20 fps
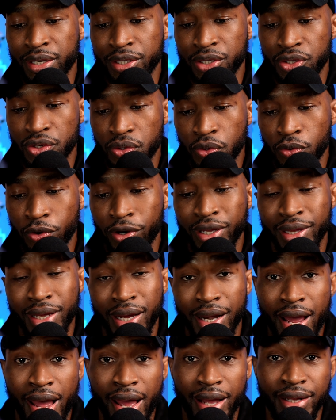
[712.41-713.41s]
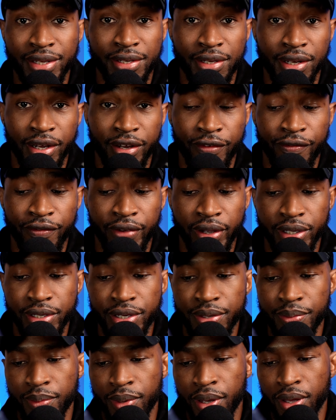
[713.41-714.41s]
a story that acts like a
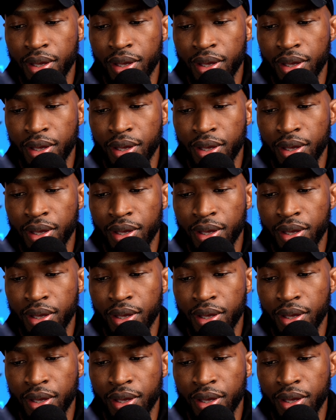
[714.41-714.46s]
victim.